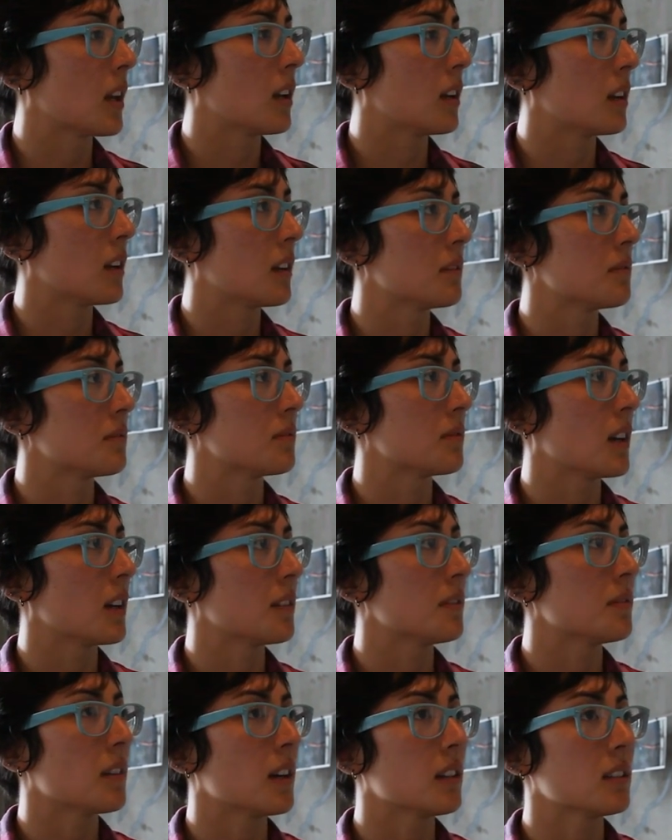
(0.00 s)
and I've
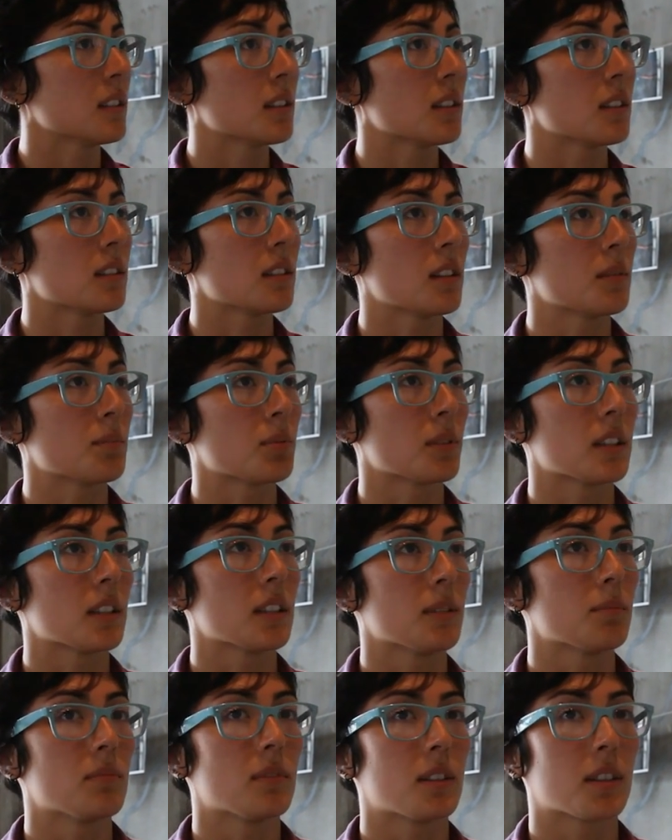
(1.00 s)
found it a
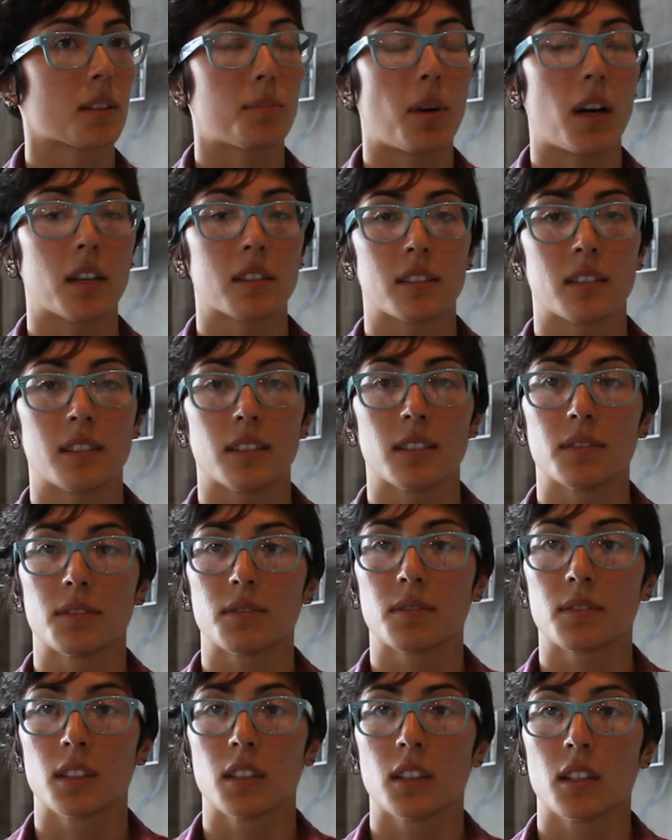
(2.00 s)
pretty
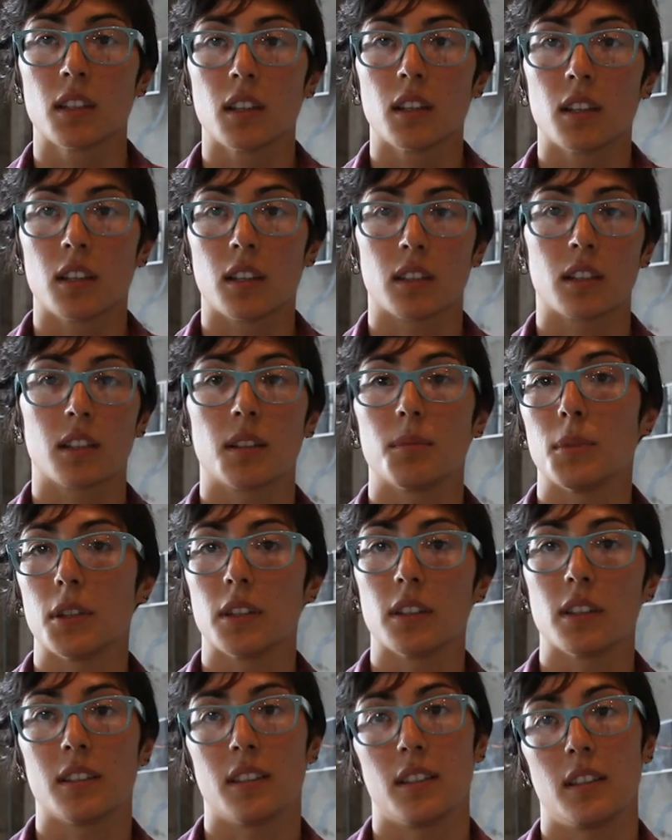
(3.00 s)
positive
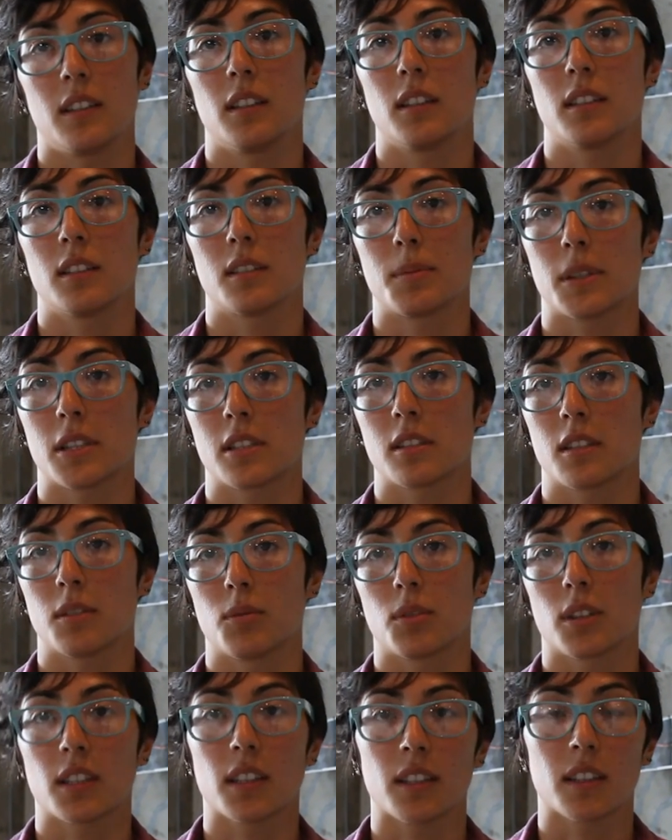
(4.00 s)
community, especially
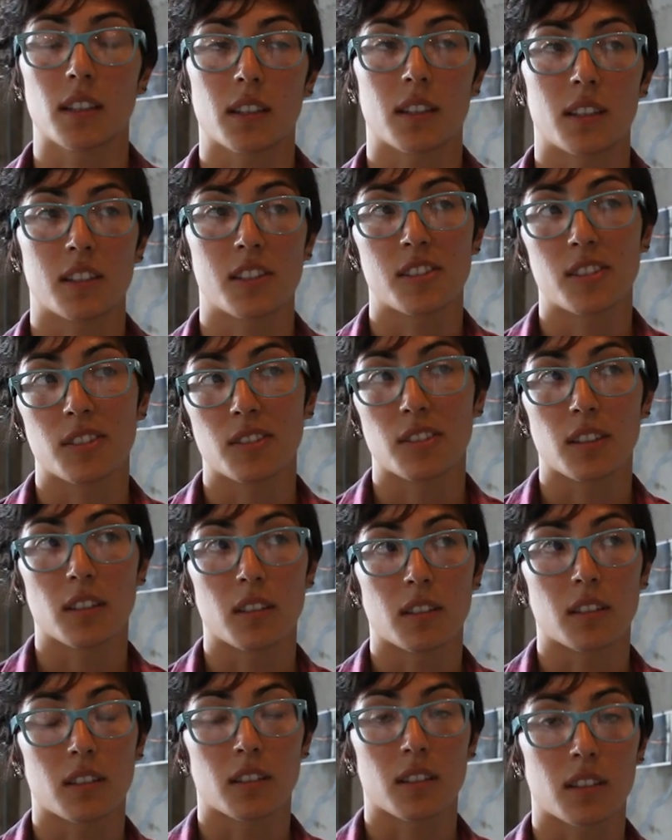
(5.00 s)
working at the
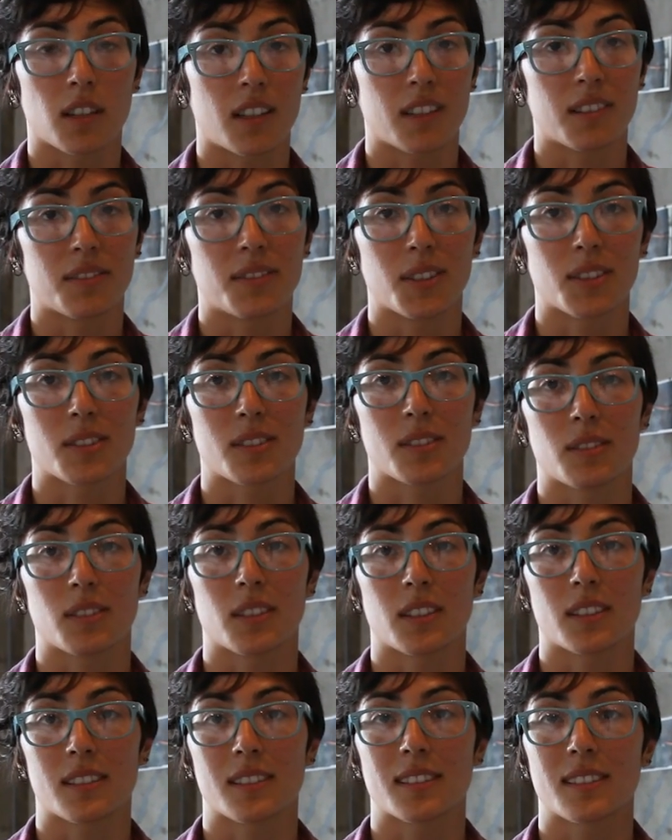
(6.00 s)
studio. There are a lot of folks who
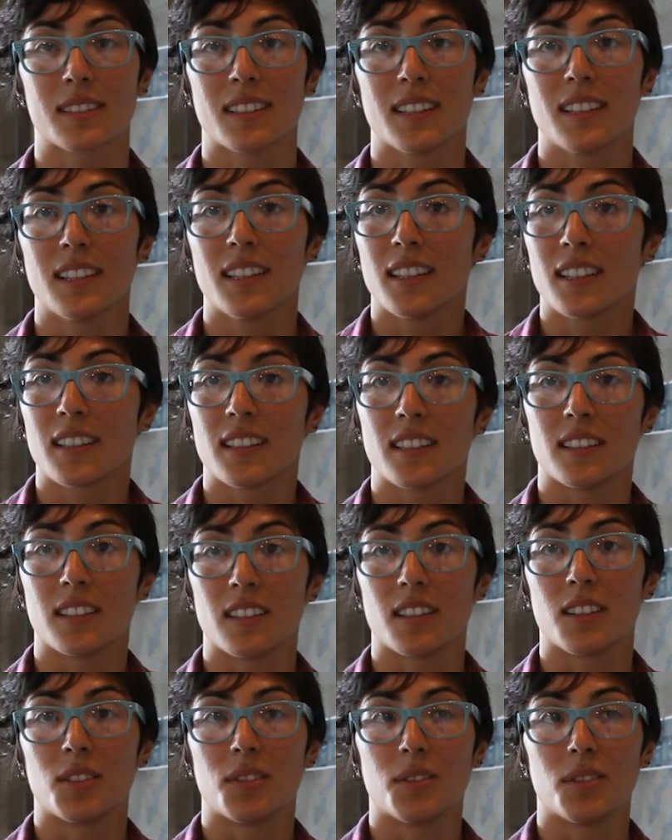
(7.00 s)
are just, you
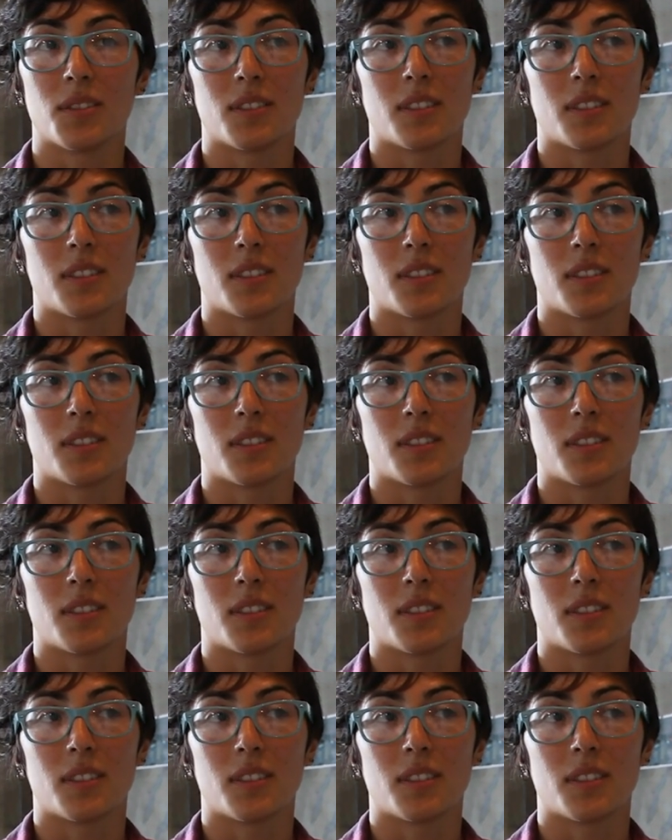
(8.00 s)
know,